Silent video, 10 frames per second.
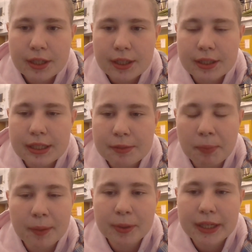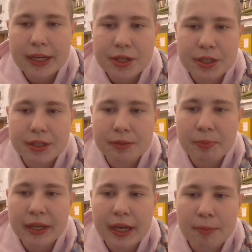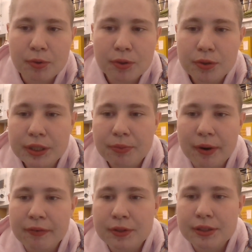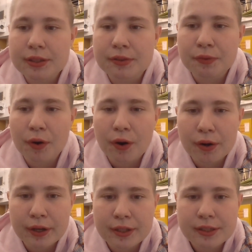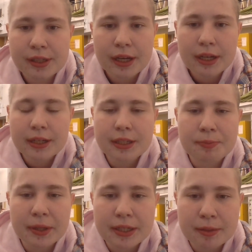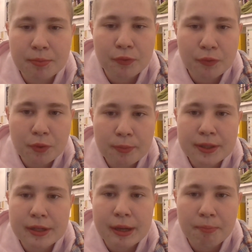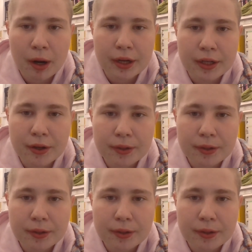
These publications became early references for artists depicting performance and body art.